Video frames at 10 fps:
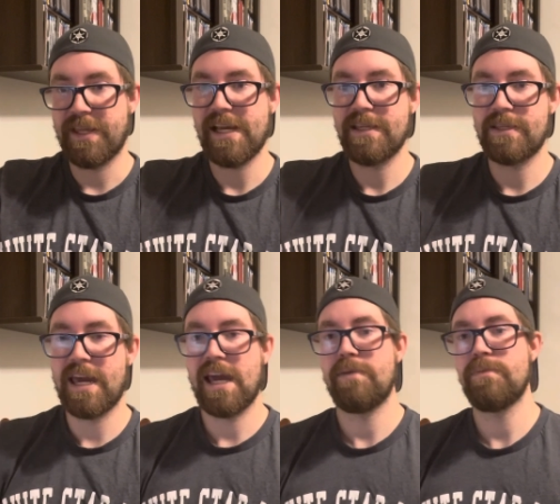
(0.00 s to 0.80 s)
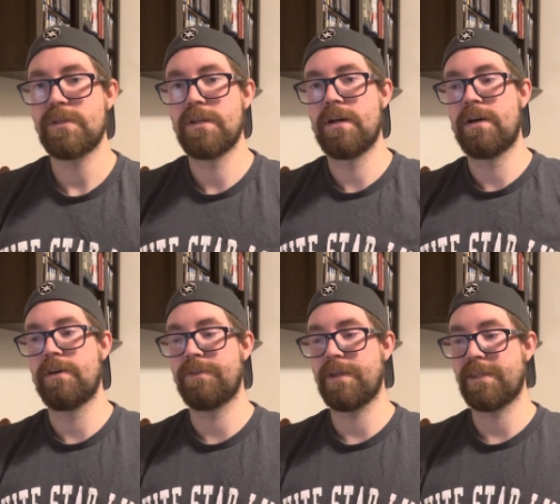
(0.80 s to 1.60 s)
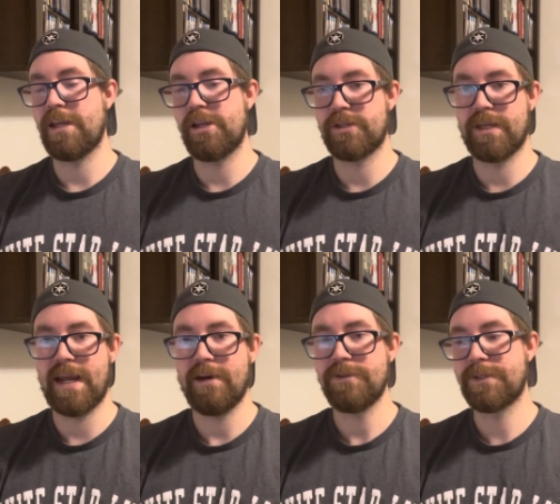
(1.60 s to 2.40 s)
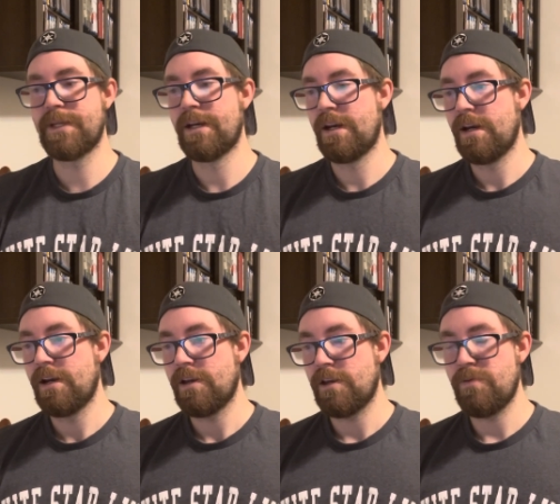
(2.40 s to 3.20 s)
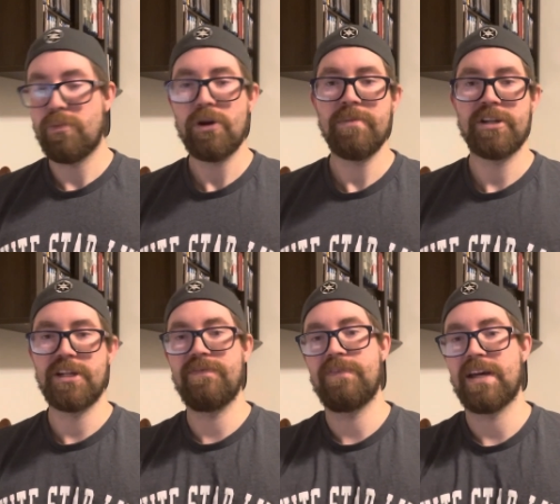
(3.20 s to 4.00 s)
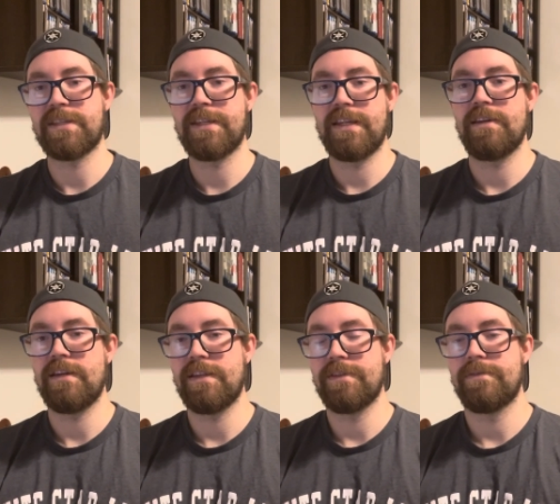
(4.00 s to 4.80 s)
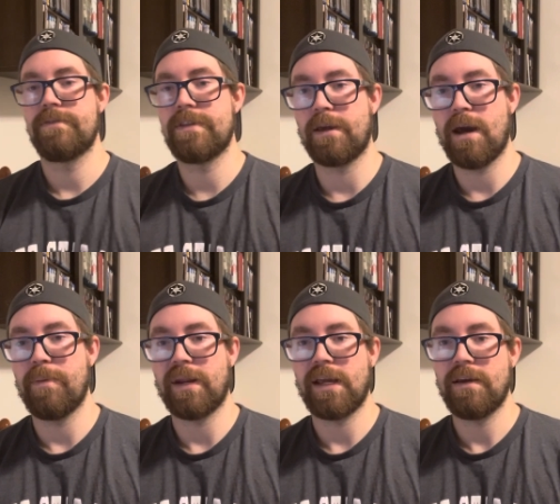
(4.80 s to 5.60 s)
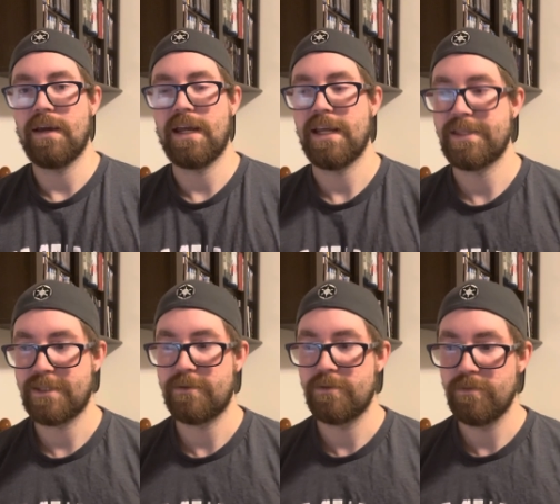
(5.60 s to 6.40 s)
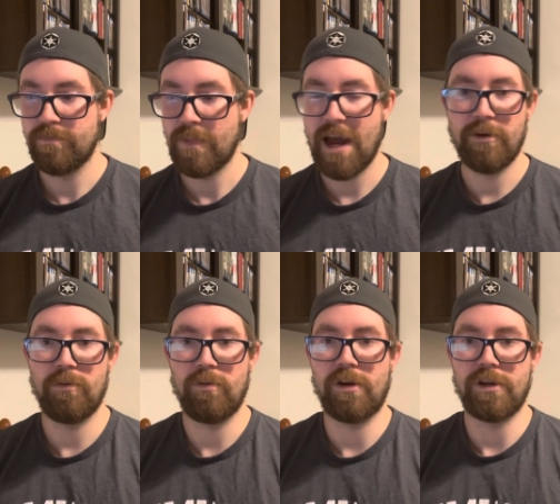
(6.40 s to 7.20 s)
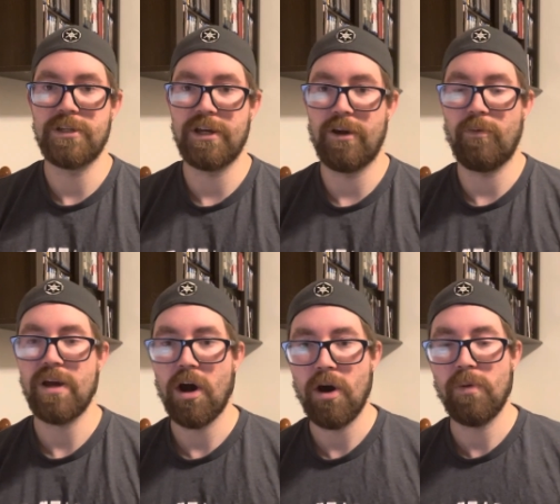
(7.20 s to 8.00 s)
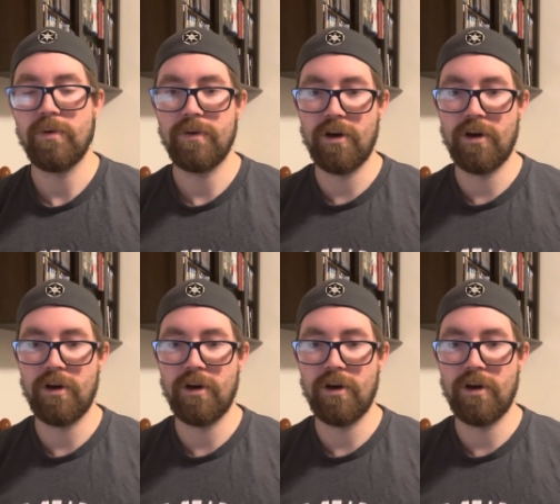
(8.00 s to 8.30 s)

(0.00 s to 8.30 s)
these games that they just announced, you pretty much invested into the company. And that's how it works. You know, we all